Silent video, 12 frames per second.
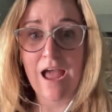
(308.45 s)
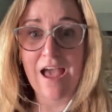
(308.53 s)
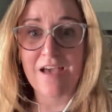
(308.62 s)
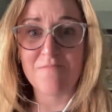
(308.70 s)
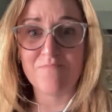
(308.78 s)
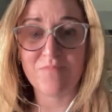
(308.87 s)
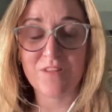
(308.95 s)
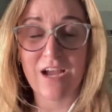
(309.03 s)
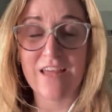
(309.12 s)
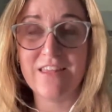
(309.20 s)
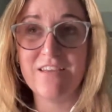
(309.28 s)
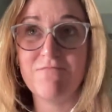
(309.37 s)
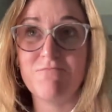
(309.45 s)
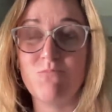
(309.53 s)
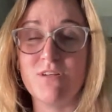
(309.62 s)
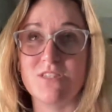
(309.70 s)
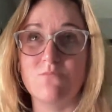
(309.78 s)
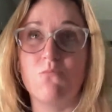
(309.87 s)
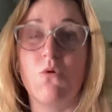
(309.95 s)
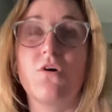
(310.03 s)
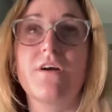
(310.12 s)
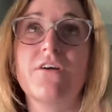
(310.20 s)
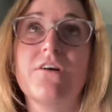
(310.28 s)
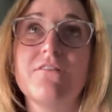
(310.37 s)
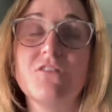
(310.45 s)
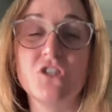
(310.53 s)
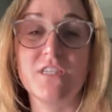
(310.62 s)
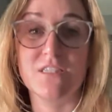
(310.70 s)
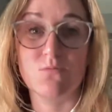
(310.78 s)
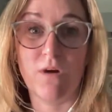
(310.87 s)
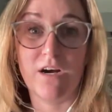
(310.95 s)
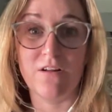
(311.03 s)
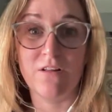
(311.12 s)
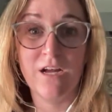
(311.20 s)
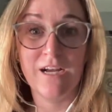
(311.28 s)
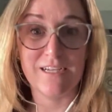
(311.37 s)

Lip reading: And I think what's more encouraging as well,